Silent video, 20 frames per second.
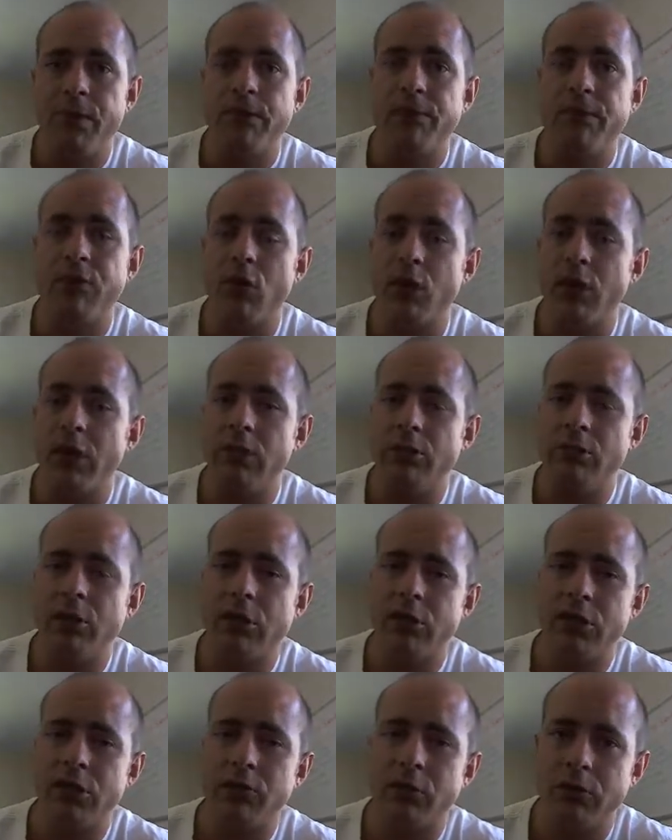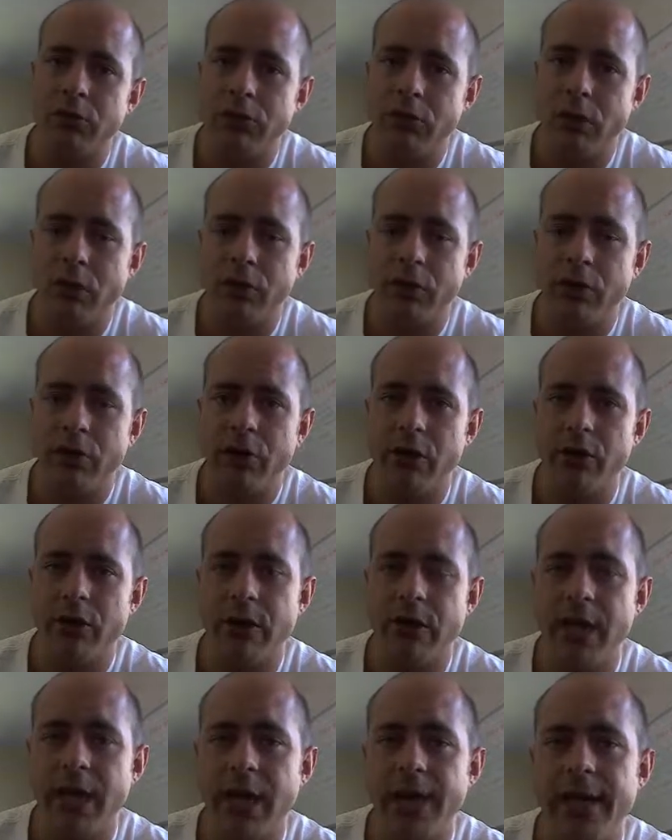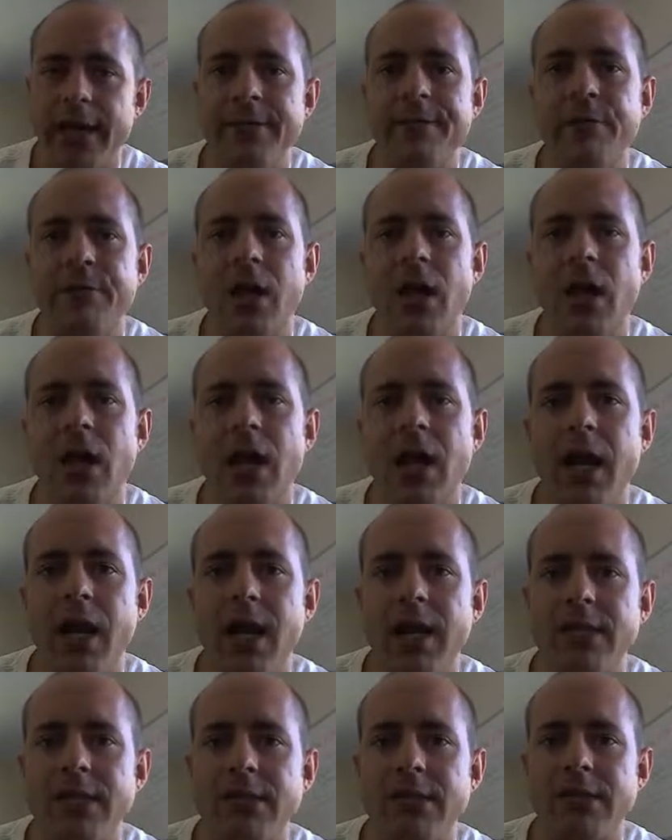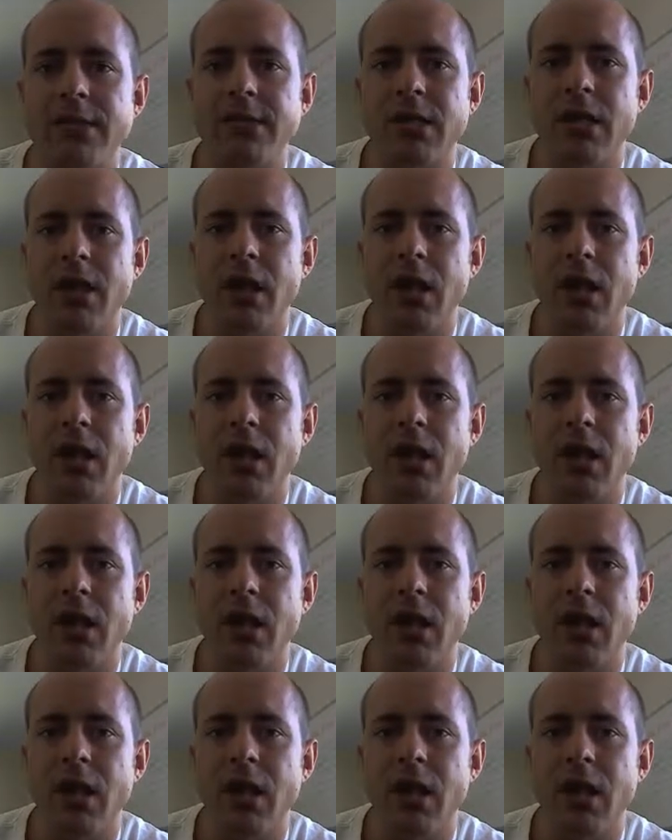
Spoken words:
If not, go to lunchboxdiet.co.uk, and